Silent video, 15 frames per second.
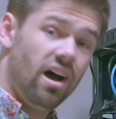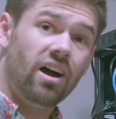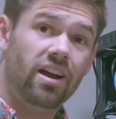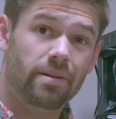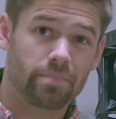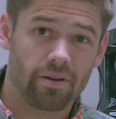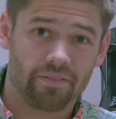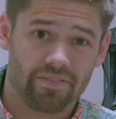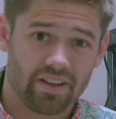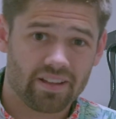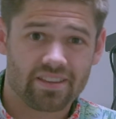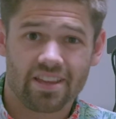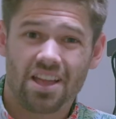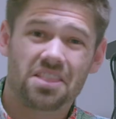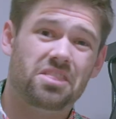All right,
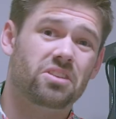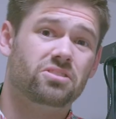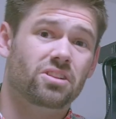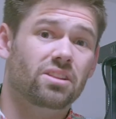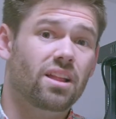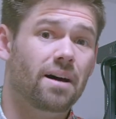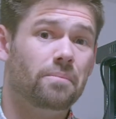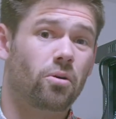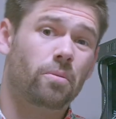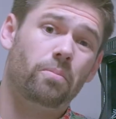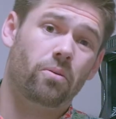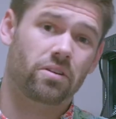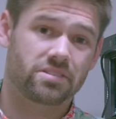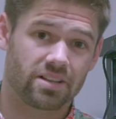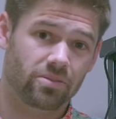perfect. There's a lot more
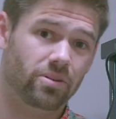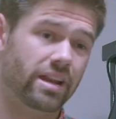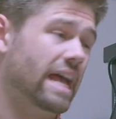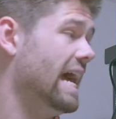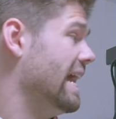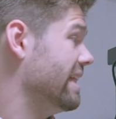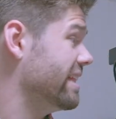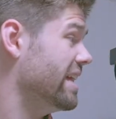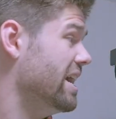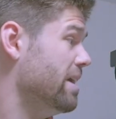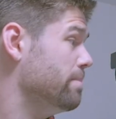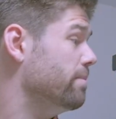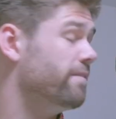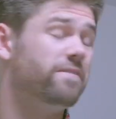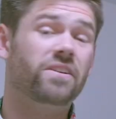ports I wanna add,
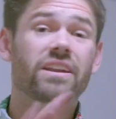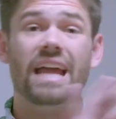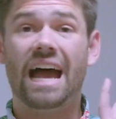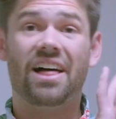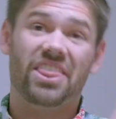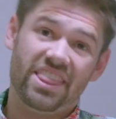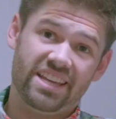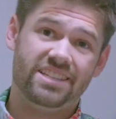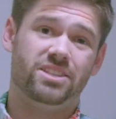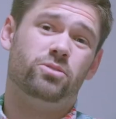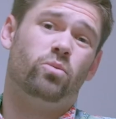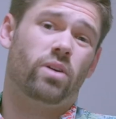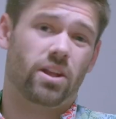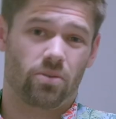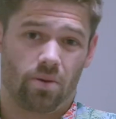but for now, this is
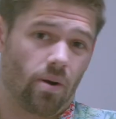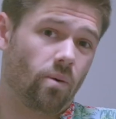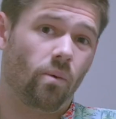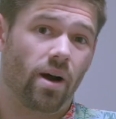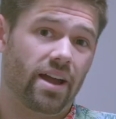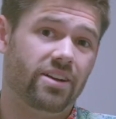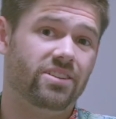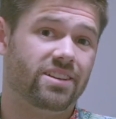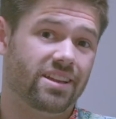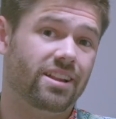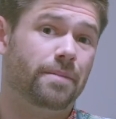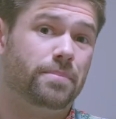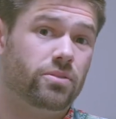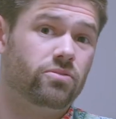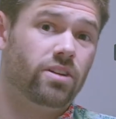what I require to get
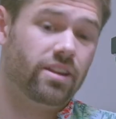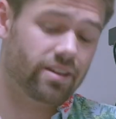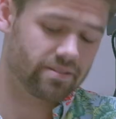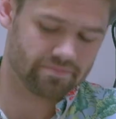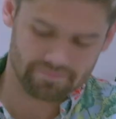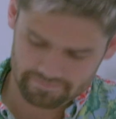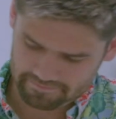up and running.